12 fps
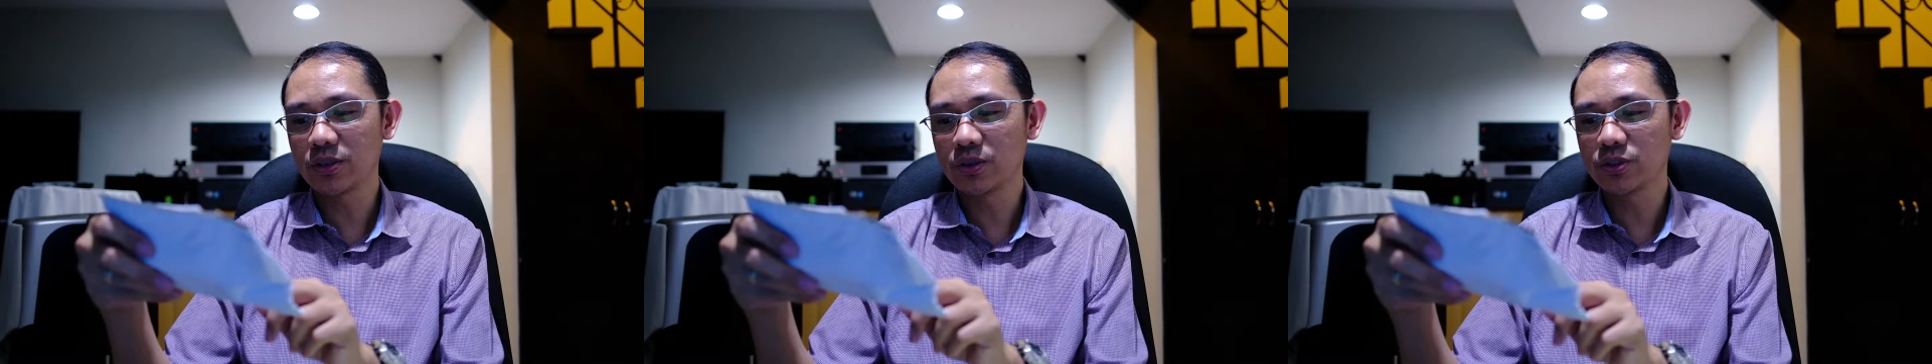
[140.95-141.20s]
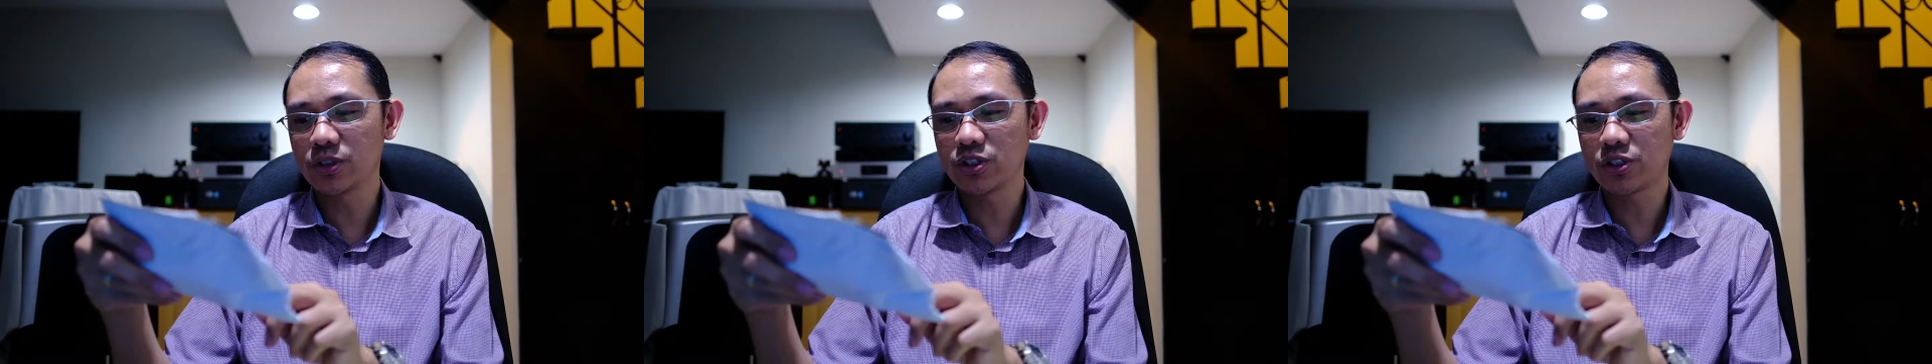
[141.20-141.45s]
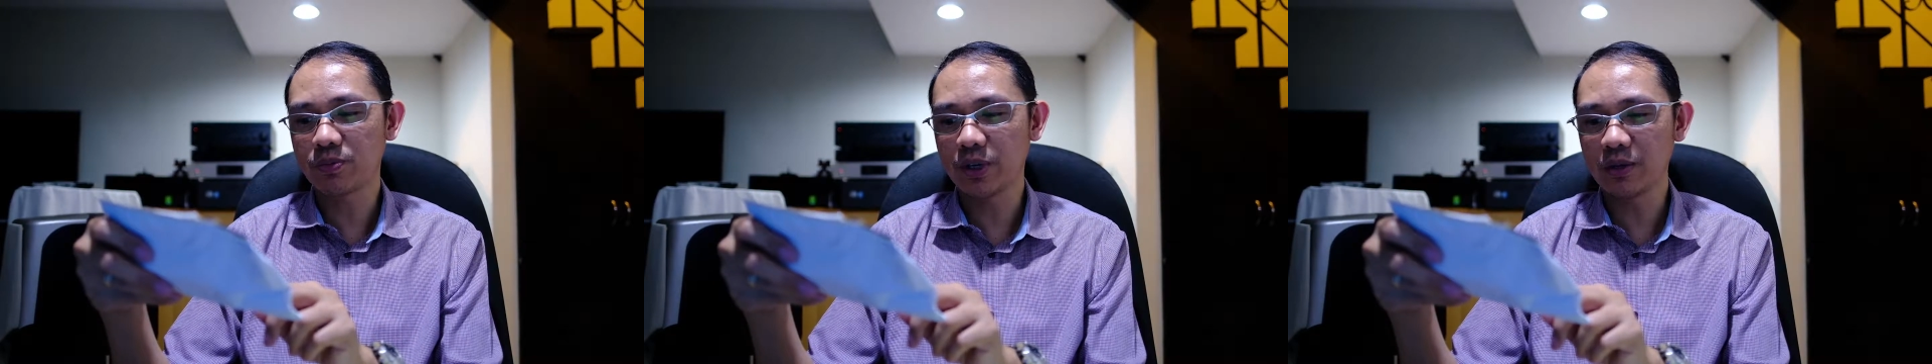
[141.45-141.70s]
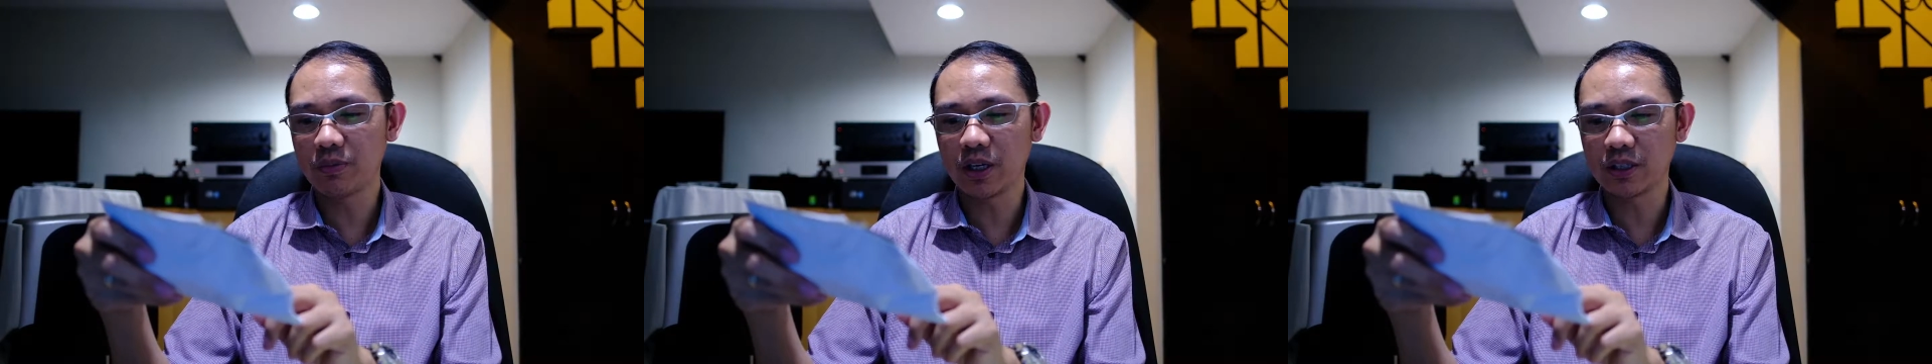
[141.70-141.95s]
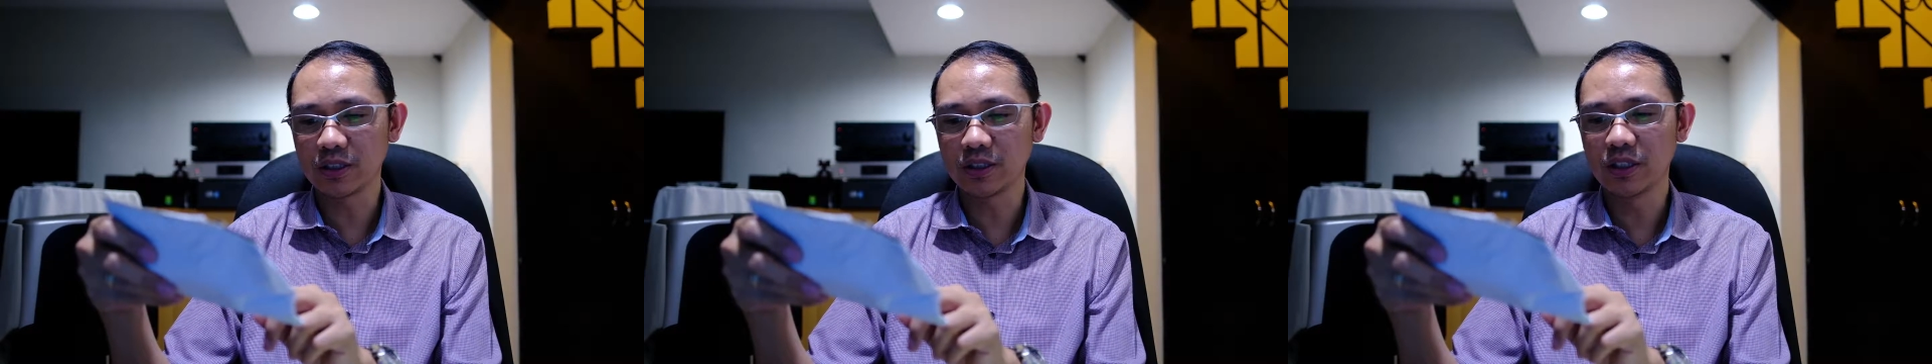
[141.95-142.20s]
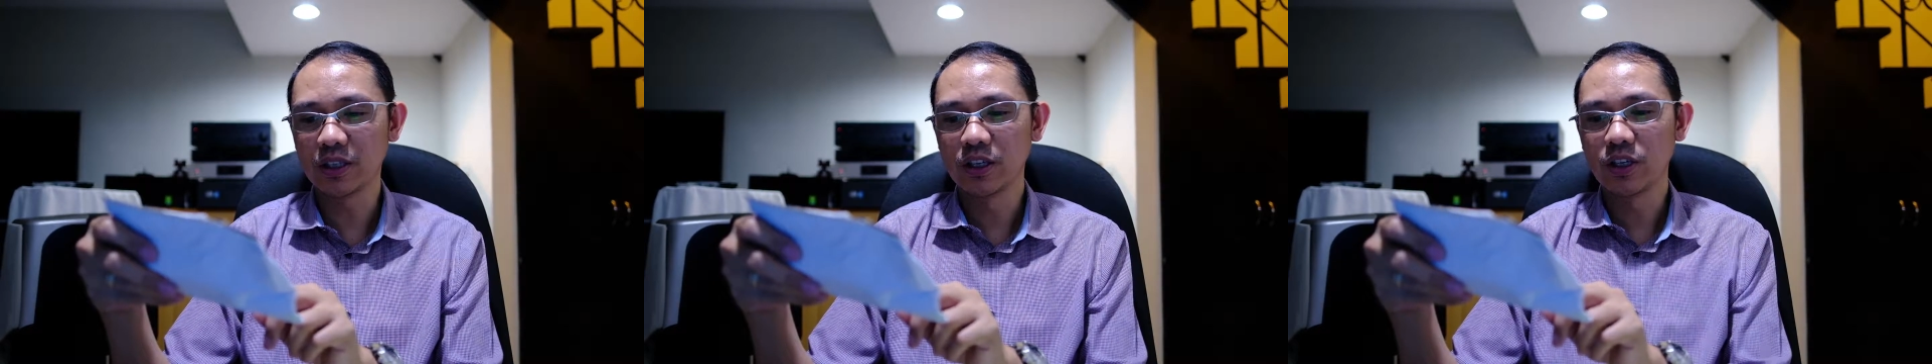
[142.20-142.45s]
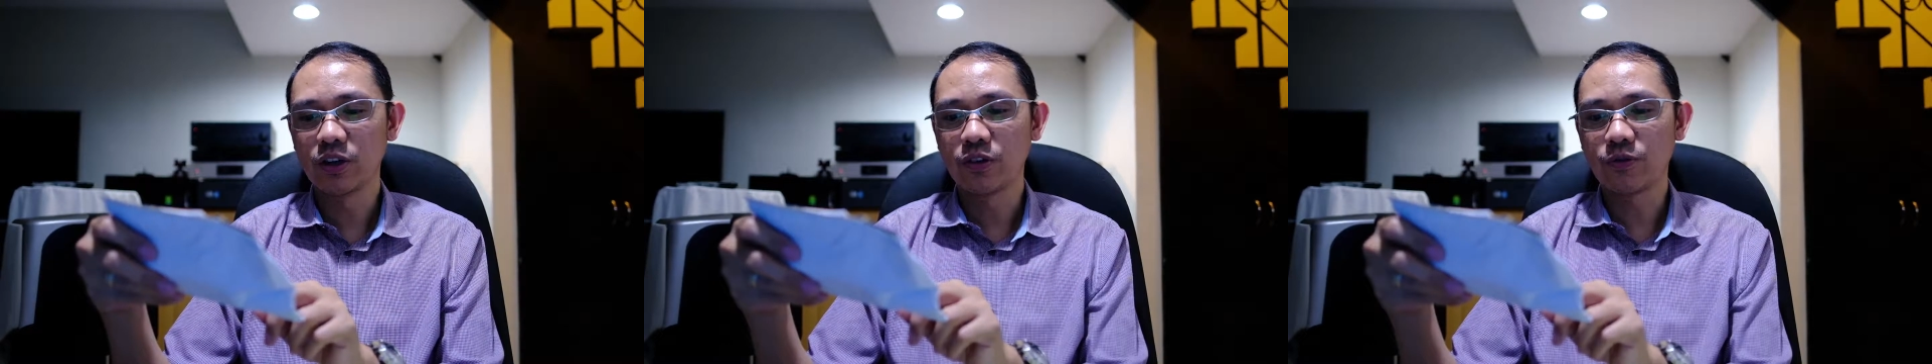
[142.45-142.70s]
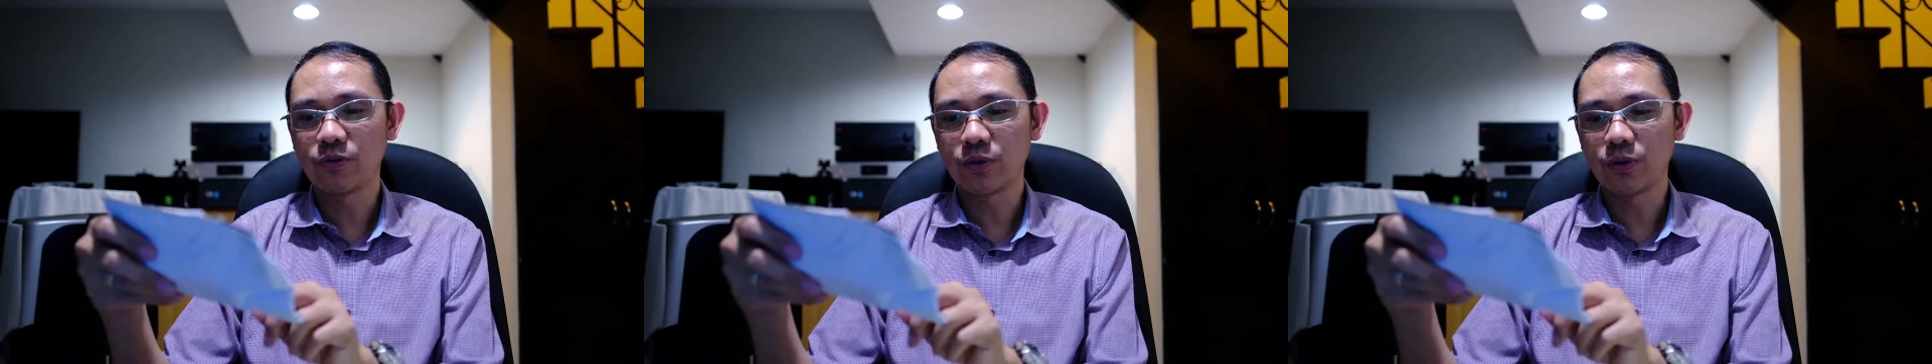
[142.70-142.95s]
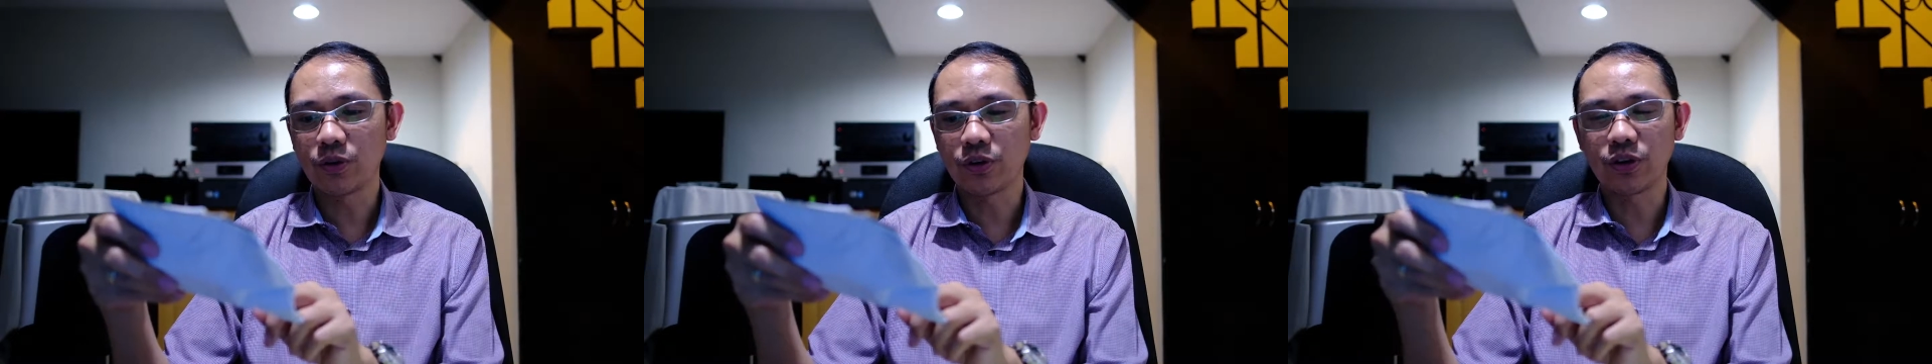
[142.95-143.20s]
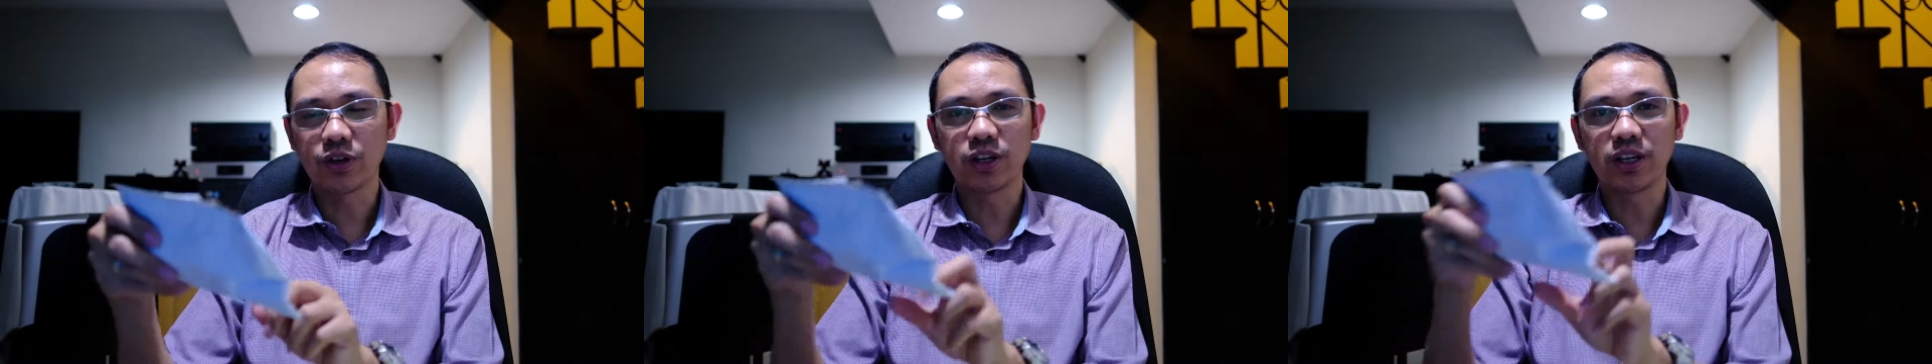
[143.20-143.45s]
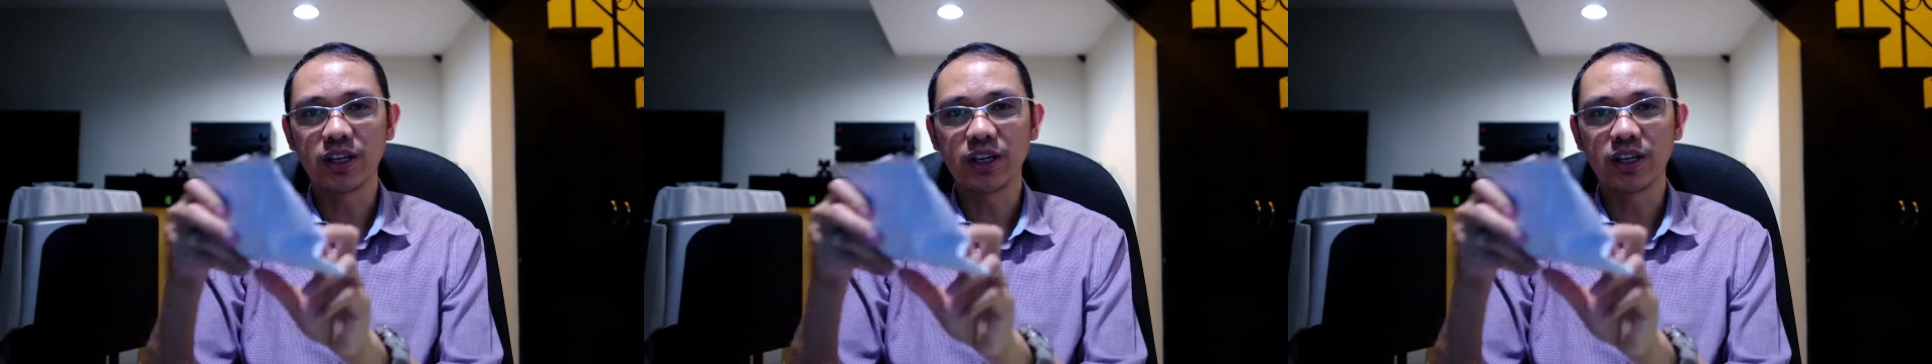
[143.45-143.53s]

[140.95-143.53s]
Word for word: solution spray bottle for